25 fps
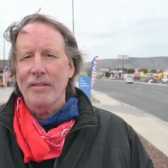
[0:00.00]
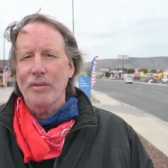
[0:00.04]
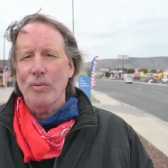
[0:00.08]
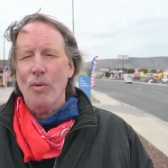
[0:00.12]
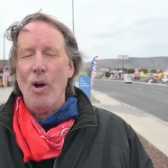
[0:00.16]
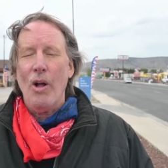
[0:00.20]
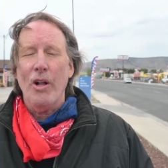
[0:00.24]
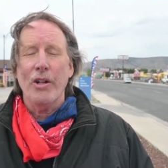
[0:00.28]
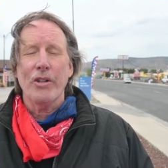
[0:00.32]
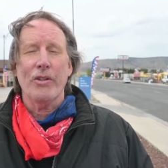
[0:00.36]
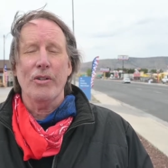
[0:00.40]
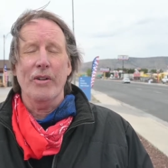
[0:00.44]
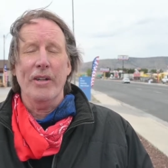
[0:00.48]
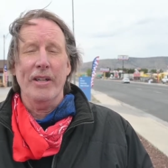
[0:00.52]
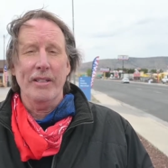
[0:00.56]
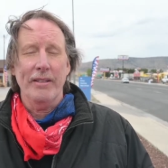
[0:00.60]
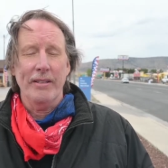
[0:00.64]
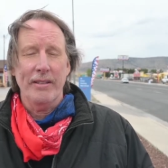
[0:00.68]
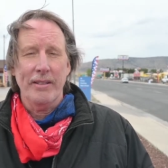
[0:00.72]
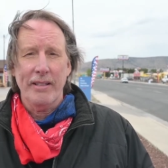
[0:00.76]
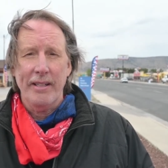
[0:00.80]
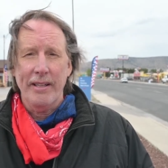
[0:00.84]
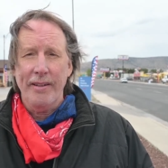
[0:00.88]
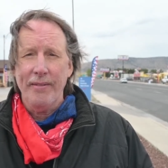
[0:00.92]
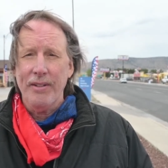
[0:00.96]

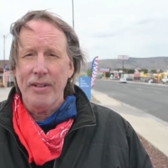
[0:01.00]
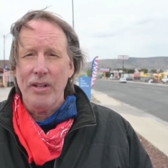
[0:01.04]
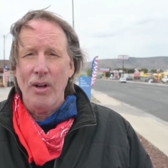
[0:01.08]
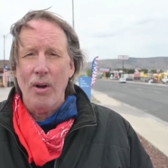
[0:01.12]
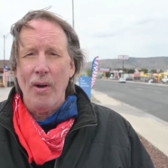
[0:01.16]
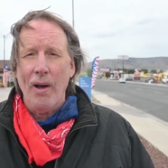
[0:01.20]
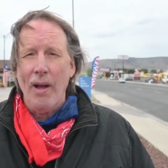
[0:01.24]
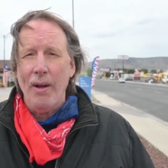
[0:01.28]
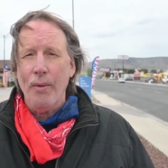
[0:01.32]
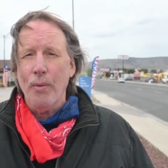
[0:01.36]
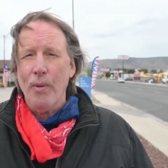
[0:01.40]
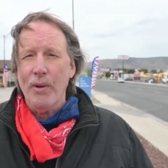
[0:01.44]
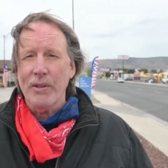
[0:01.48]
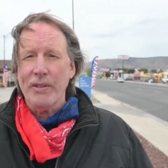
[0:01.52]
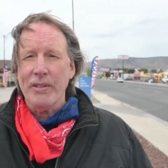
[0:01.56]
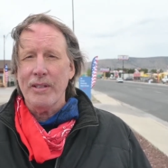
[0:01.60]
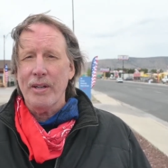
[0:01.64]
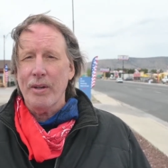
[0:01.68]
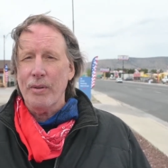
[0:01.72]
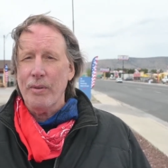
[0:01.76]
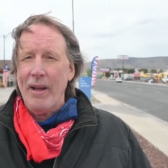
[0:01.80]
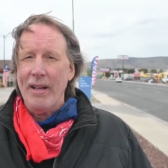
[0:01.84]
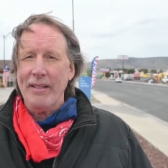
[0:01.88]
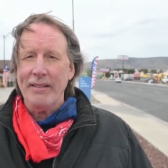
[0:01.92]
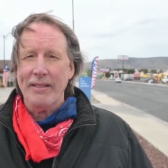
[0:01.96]
Walgreens, even though I
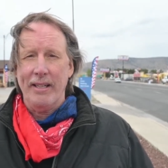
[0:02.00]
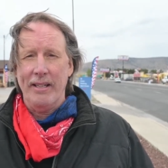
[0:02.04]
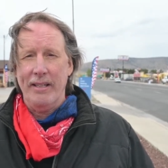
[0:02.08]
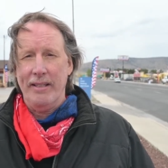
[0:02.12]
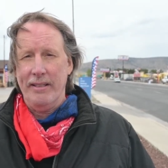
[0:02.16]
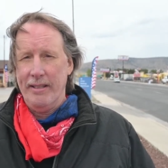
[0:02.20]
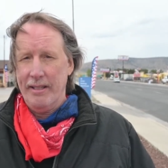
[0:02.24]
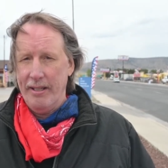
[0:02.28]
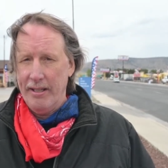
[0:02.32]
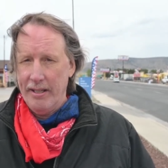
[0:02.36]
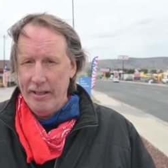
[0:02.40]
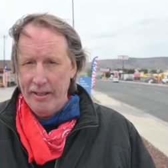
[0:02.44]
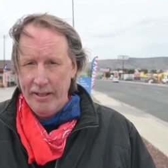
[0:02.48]
wasn't a resident.